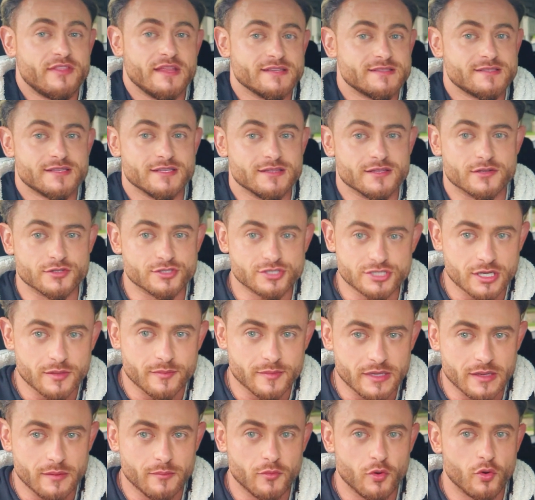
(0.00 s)
this in their gym
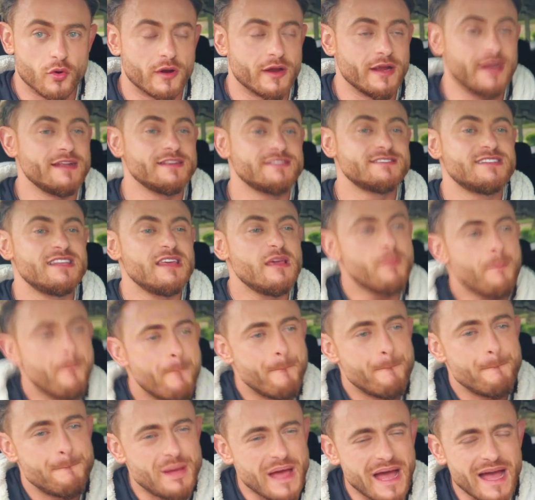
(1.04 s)
anymore. It is the
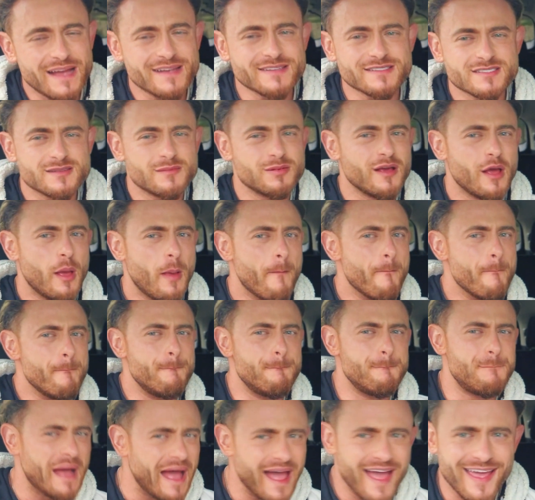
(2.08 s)
best
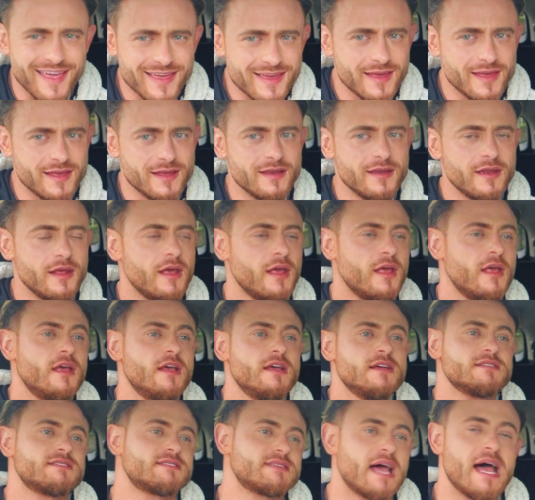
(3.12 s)
banging
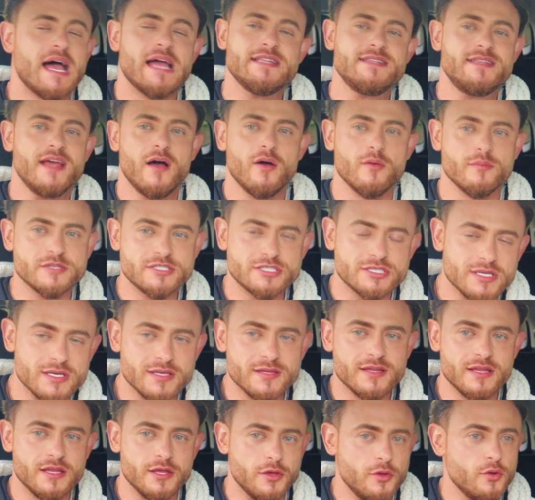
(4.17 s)
side delt machine
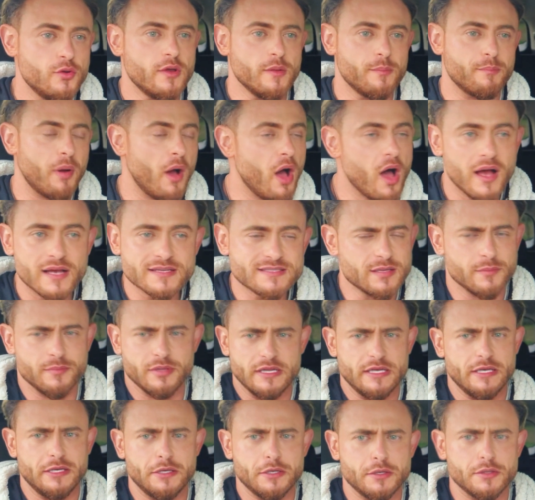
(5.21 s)
that you could
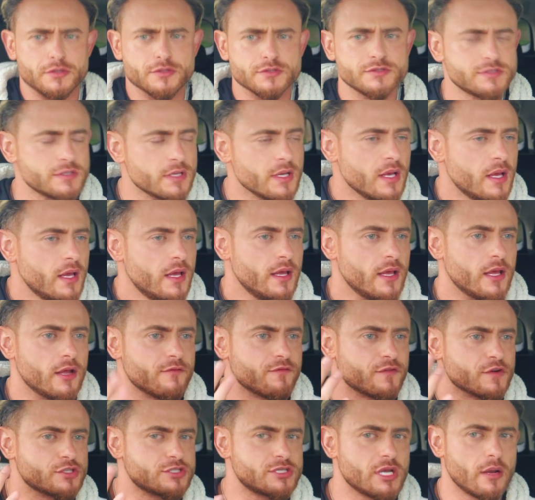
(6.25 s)
possibly use. And
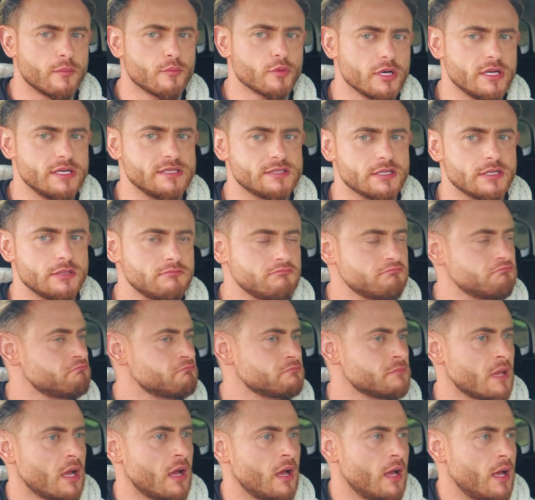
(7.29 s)
for some reason,
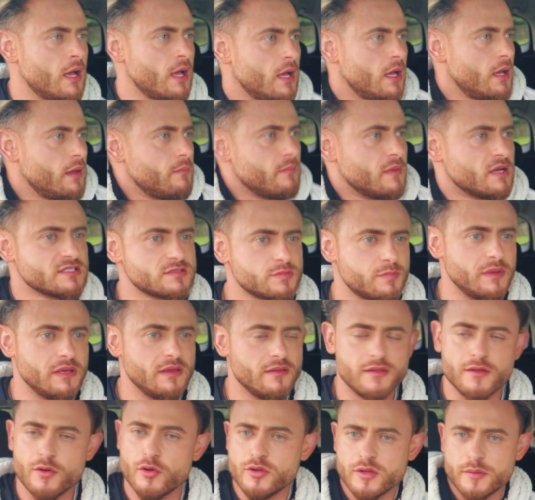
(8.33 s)
I must be
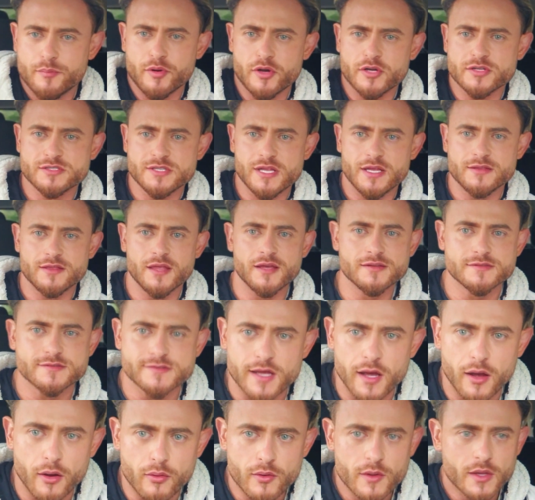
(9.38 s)
the only person that thinks
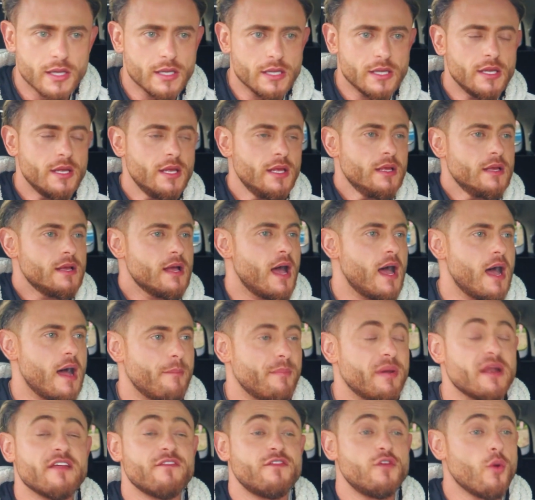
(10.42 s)
so.
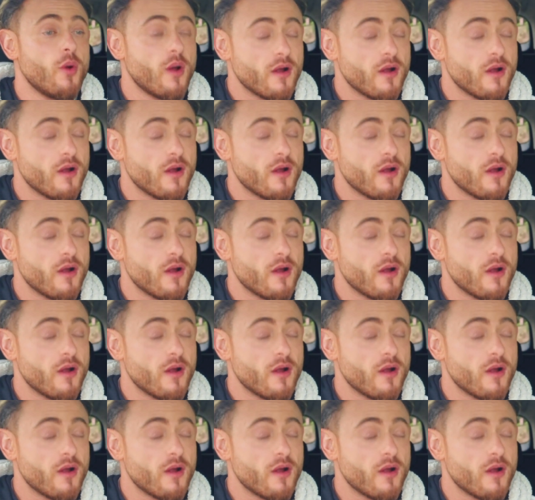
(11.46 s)
But if you